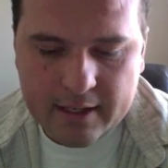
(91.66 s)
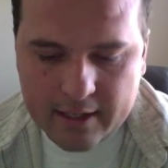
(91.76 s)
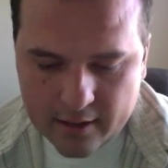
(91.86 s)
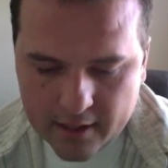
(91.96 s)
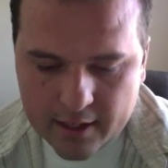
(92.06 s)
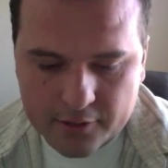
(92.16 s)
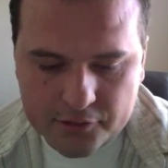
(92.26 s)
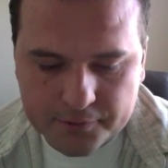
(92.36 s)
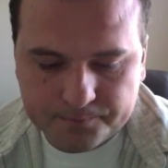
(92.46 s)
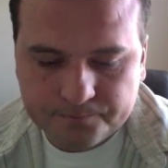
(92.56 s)
Here he
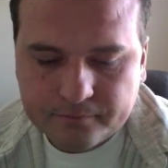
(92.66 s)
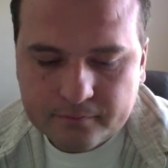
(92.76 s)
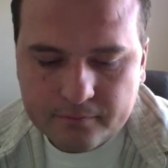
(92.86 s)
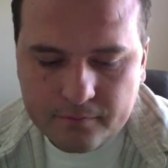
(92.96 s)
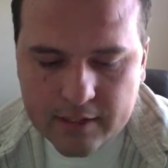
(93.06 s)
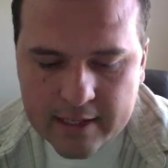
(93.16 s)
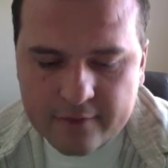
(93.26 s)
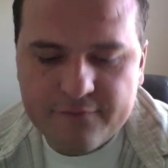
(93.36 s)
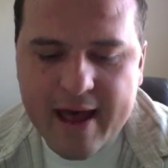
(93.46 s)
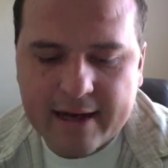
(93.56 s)
goes. In
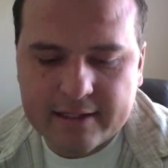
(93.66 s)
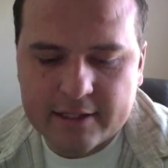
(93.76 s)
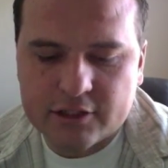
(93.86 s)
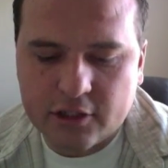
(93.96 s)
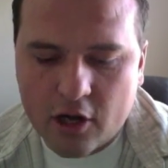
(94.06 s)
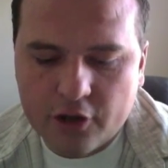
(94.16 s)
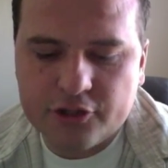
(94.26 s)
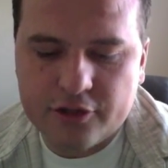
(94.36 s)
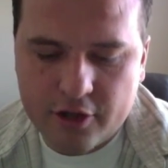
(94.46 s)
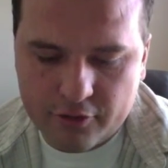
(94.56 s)
fact, this
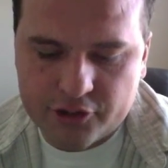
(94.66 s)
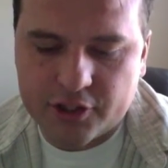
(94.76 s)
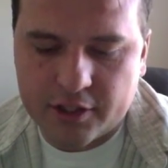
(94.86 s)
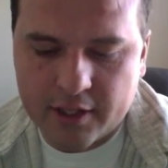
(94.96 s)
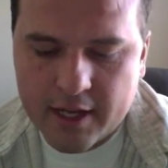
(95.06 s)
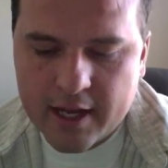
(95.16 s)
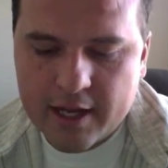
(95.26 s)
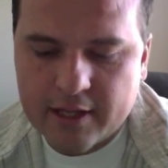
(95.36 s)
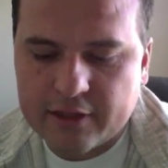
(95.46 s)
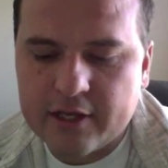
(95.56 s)
larger notion
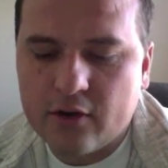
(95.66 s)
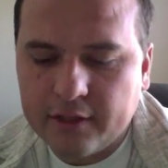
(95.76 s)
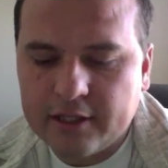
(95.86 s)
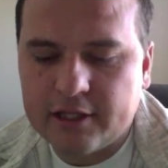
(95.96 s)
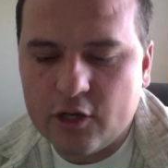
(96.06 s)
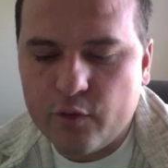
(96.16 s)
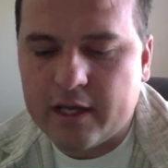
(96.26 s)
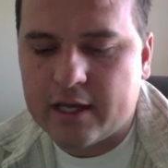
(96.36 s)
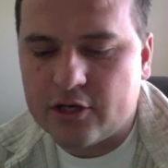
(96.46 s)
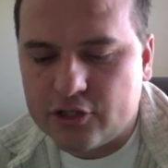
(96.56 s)
that the only thing we
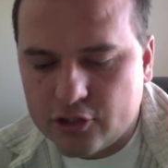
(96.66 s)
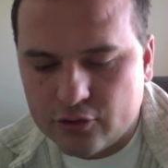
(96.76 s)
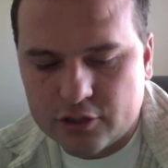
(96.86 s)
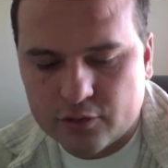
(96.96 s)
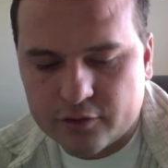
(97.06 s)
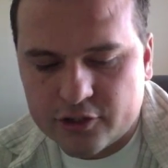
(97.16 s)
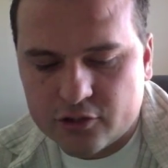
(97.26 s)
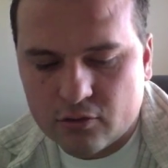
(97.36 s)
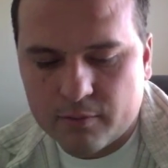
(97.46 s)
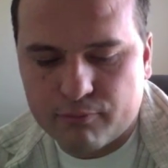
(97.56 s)
can do to
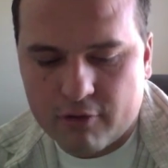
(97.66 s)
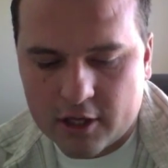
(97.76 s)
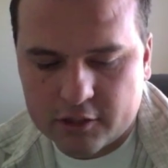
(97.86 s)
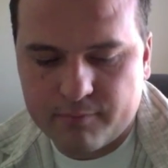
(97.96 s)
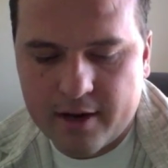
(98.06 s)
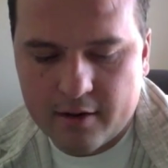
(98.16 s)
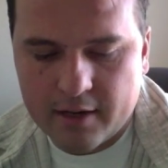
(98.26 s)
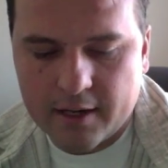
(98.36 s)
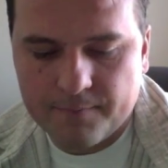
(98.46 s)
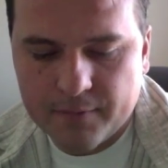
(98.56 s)
restore
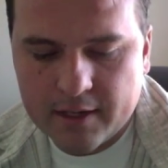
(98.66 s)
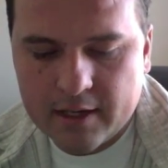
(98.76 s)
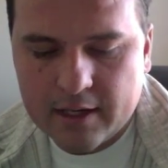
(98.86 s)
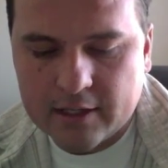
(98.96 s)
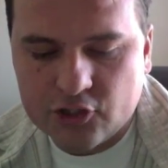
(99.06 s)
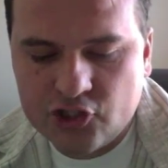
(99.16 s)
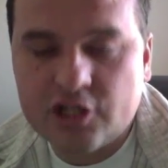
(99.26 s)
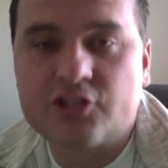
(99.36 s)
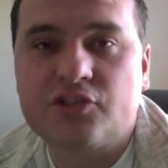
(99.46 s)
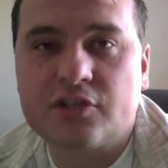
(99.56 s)
prosperity is
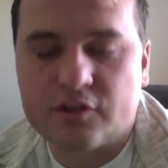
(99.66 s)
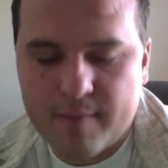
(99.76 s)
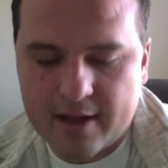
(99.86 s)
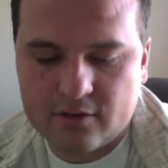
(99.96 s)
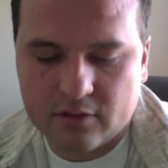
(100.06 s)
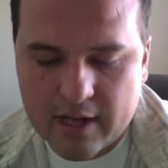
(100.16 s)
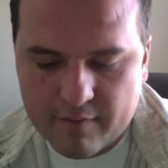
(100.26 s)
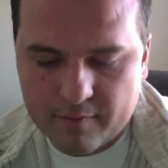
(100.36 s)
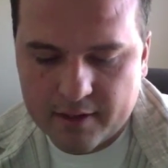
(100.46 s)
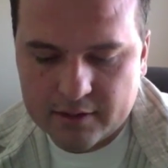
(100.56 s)
just dismantle
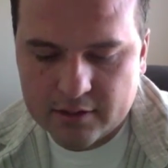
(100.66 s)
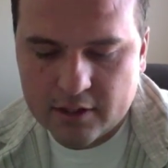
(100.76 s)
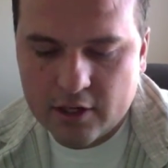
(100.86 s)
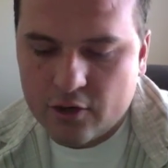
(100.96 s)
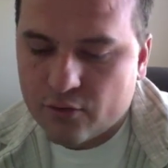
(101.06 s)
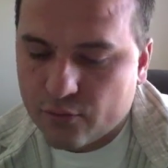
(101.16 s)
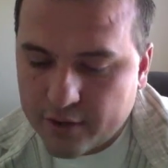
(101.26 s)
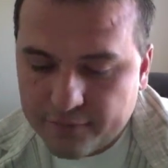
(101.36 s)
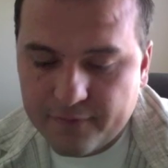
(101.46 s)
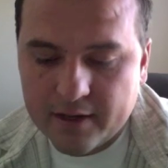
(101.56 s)
government,
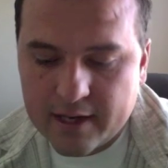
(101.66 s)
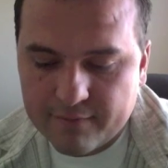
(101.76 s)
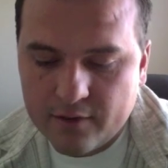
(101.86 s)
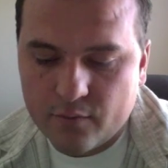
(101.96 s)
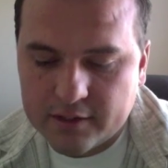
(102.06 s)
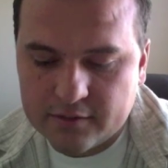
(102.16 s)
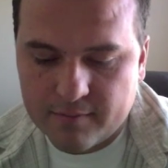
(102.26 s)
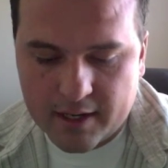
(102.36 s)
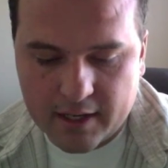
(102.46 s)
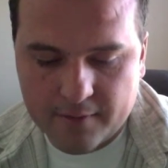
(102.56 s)
refund everyone's
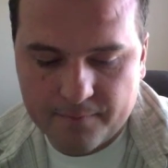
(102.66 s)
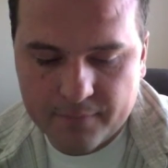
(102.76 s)
money,